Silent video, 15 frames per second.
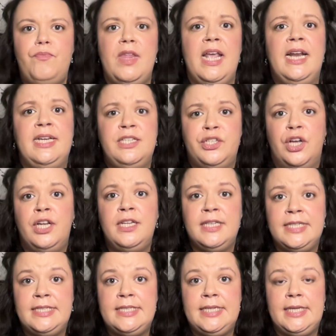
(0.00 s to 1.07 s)
and I saw a
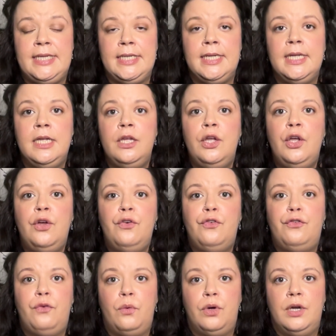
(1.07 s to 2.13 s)
listing
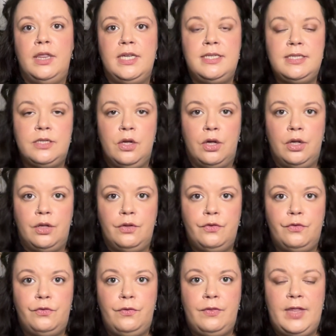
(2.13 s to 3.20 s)
for this doll
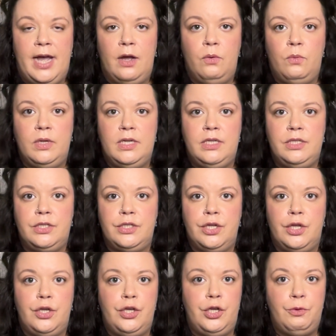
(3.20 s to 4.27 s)
that was
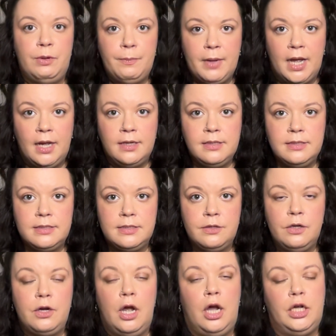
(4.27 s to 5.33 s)
new in box,
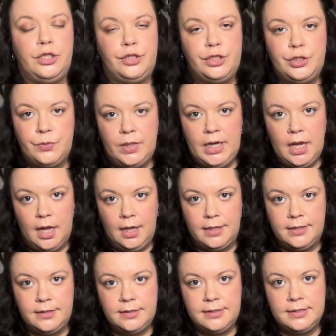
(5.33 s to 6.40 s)

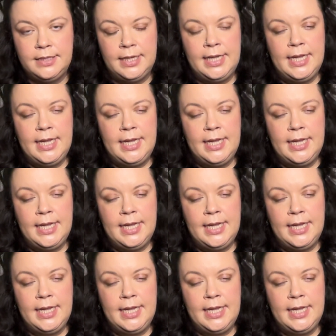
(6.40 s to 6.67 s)
$120.